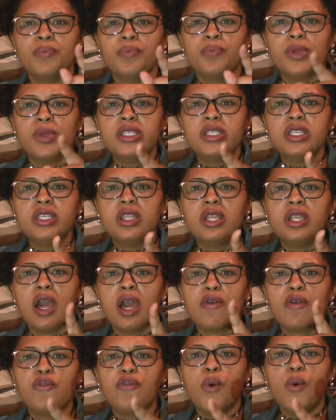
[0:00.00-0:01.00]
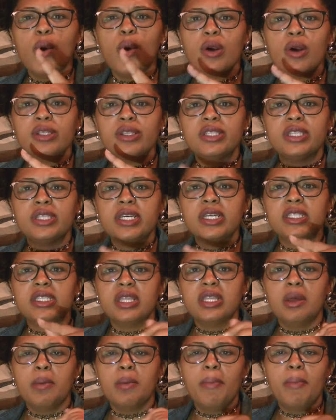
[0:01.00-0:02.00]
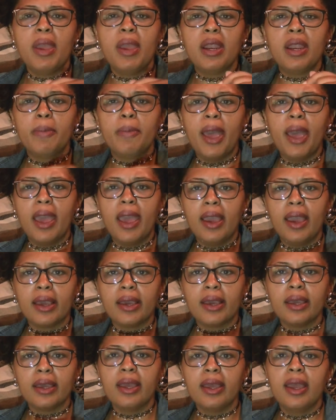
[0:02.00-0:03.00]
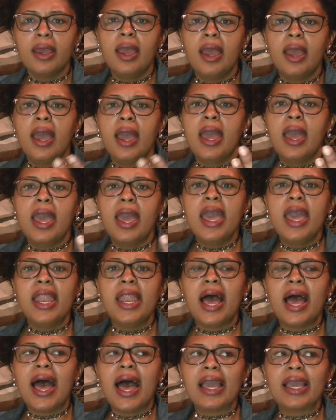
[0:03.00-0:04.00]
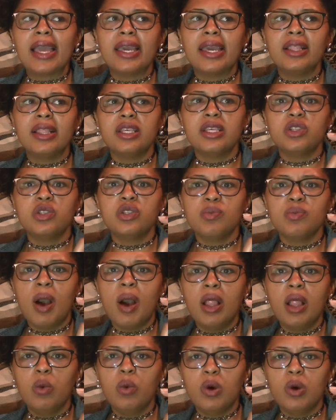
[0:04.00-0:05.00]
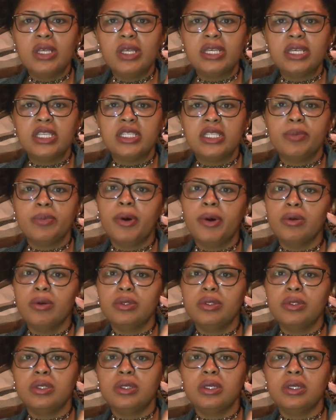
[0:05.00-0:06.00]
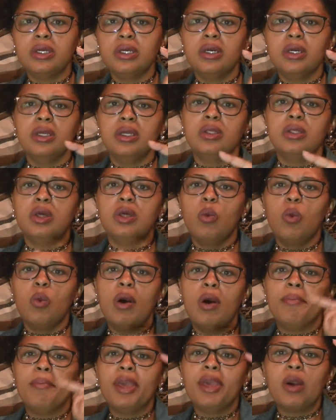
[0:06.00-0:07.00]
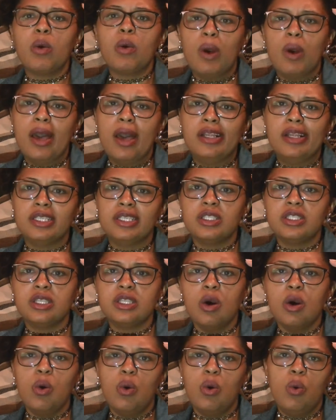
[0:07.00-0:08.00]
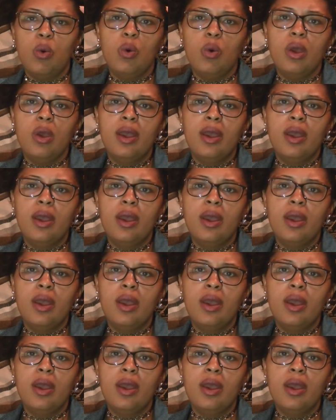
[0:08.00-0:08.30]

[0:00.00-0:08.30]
it's either like 4 or 6 in a pack, and I get the smaller ones as opposed to the one big wine, just so